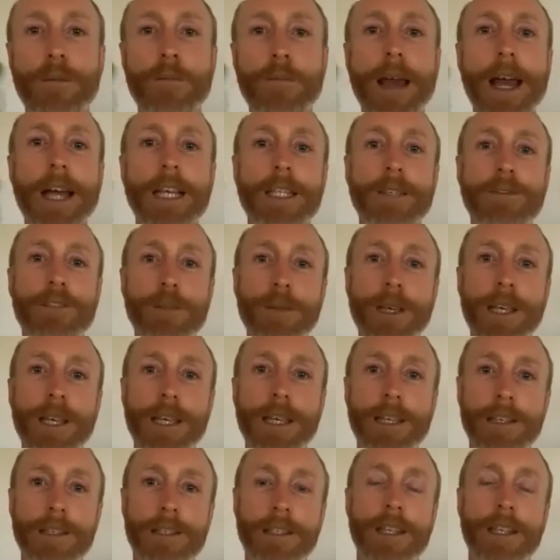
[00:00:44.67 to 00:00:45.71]
massive
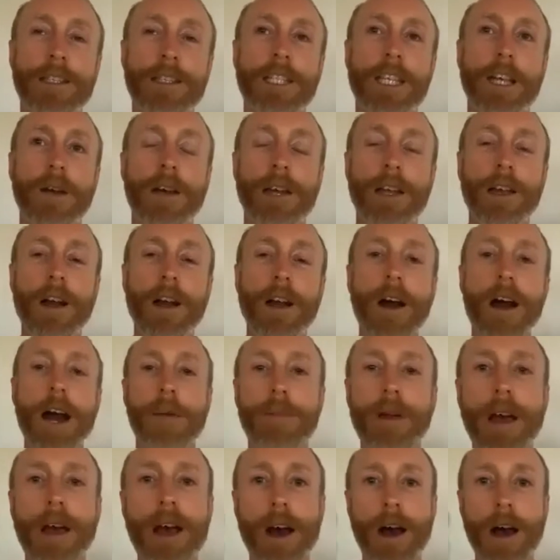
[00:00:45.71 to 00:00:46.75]
speakers just going hype,
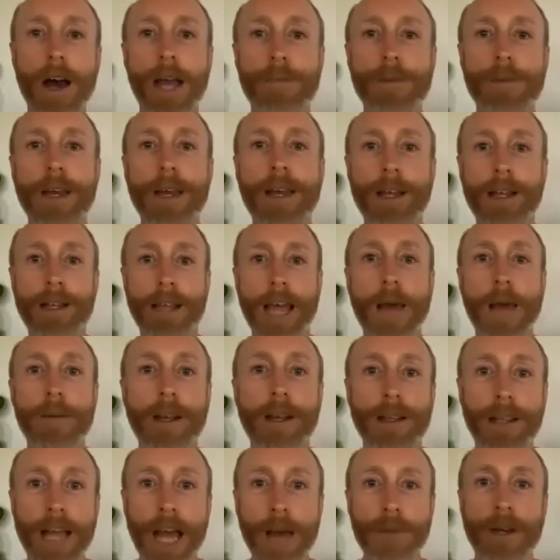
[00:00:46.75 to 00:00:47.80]
hype, glamour,
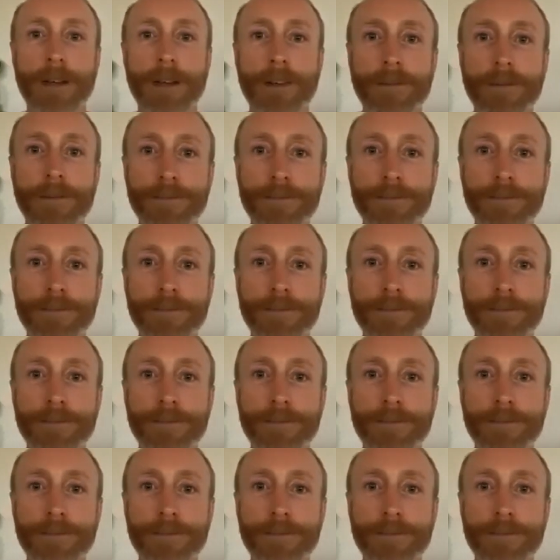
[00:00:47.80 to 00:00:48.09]
glamour.